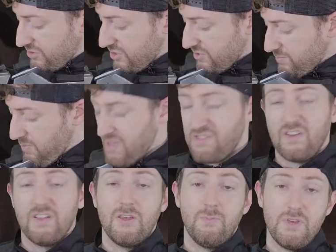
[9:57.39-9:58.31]
just
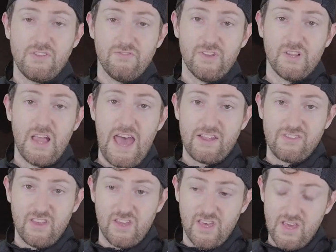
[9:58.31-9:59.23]
basically a piece of
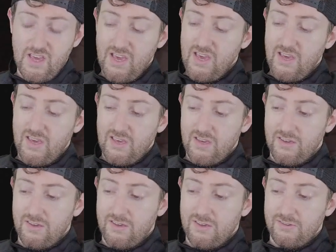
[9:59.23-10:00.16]
elastic
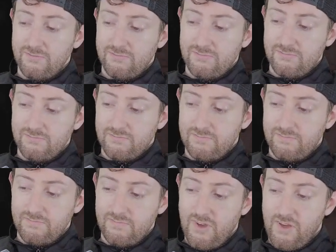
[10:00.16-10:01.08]
on
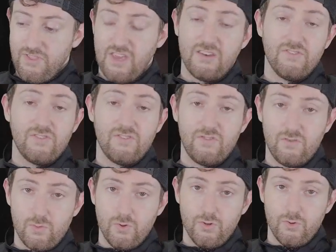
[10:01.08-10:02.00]
the end of a
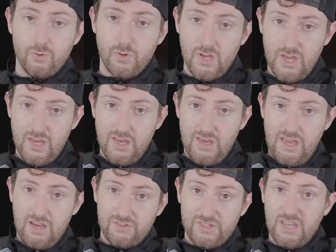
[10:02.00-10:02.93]
screw
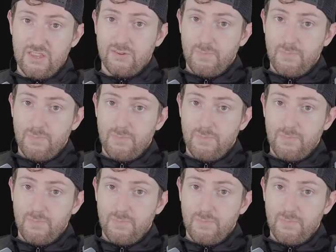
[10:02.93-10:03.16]
held together